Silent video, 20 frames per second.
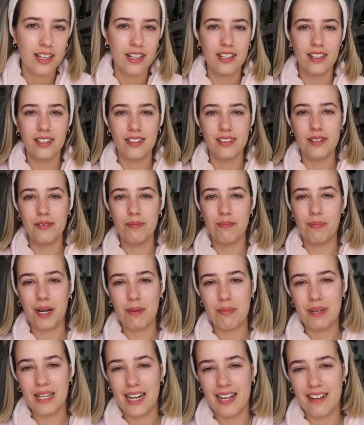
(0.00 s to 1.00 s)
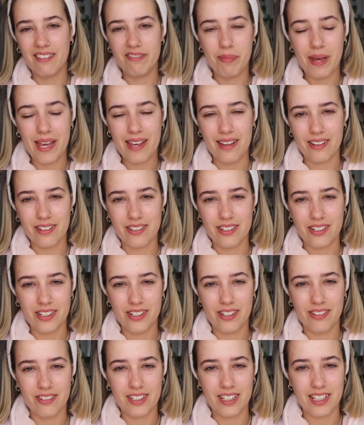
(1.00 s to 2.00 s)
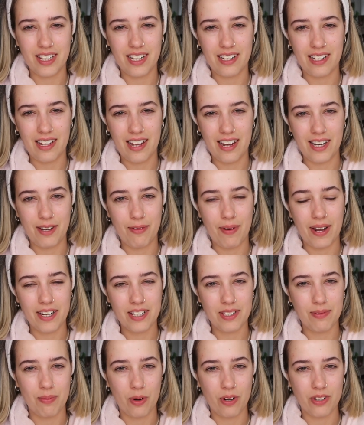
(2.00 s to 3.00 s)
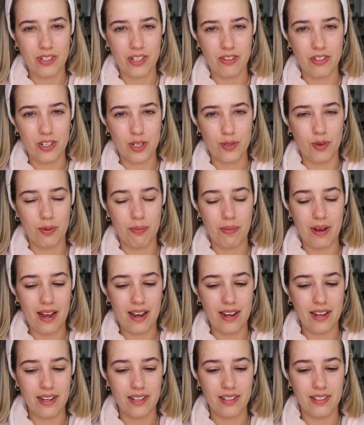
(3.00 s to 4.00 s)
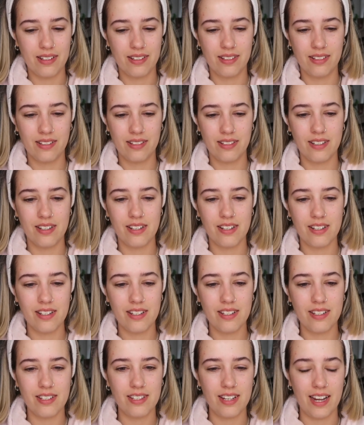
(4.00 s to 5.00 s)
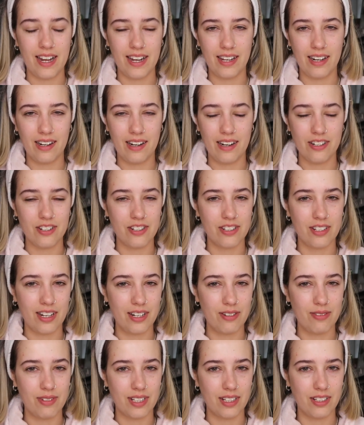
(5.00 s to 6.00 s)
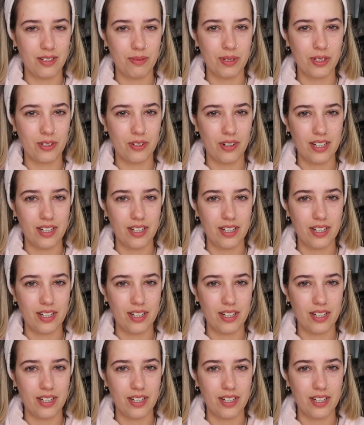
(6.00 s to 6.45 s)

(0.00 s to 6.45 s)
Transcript: But I mean, I have bangs, so you don't see that anyway. It's more so just for my sake, and I just thought it was a little bit